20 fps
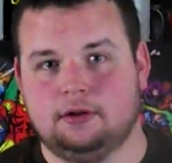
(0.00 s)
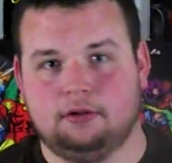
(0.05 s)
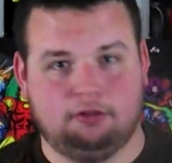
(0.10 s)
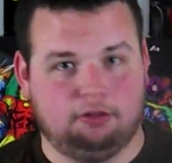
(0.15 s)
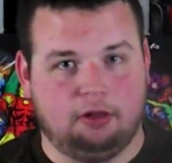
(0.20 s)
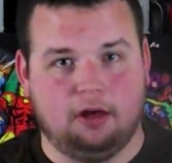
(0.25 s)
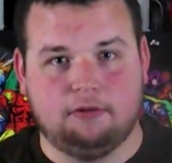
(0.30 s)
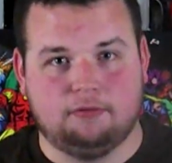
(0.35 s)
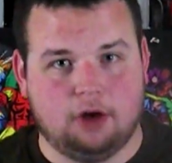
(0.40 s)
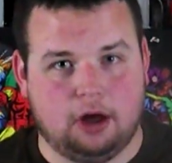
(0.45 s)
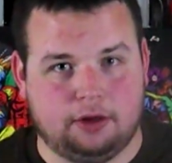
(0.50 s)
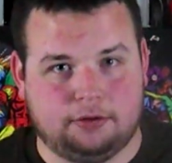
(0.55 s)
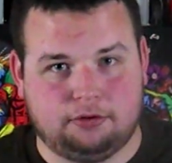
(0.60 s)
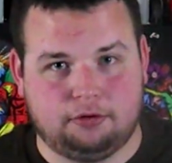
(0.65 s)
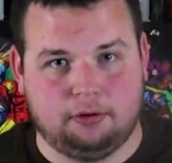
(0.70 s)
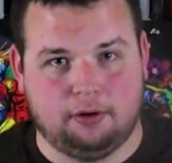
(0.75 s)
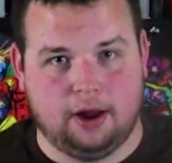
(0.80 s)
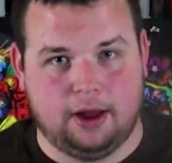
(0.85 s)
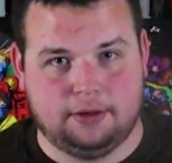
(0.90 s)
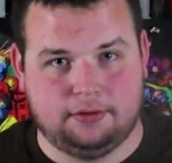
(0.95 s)
Love
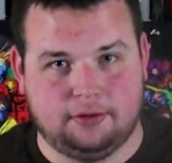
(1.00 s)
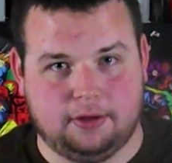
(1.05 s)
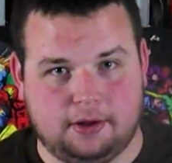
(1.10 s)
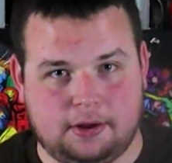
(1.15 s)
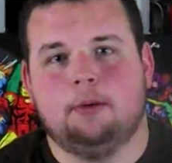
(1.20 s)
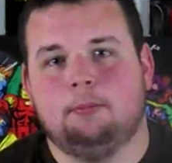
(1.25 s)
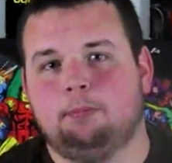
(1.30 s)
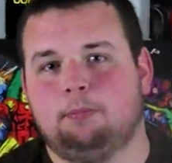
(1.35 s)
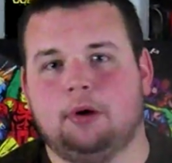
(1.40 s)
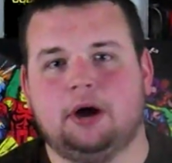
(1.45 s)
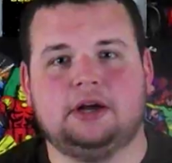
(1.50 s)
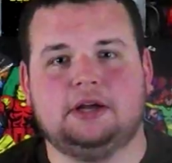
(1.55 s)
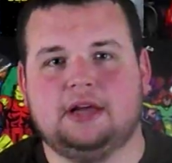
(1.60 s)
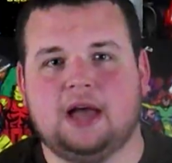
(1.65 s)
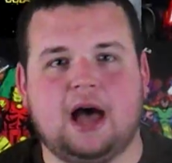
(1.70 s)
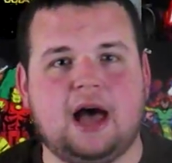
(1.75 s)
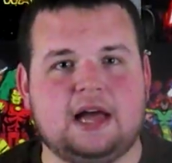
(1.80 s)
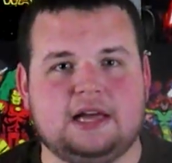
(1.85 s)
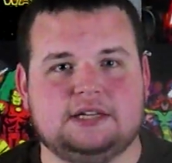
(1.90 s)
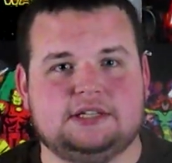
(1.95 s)
Oscar Isaac. But
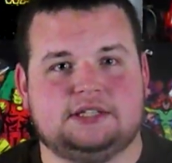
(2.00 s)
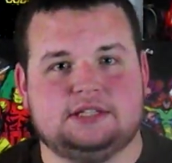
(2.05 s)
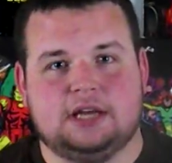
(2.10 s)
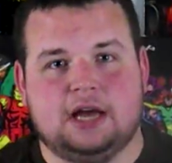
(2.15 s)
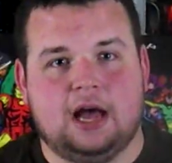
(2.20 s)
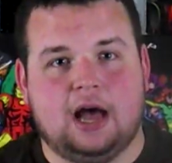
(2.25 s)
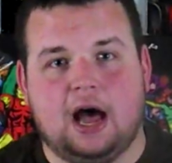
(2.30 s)
guys,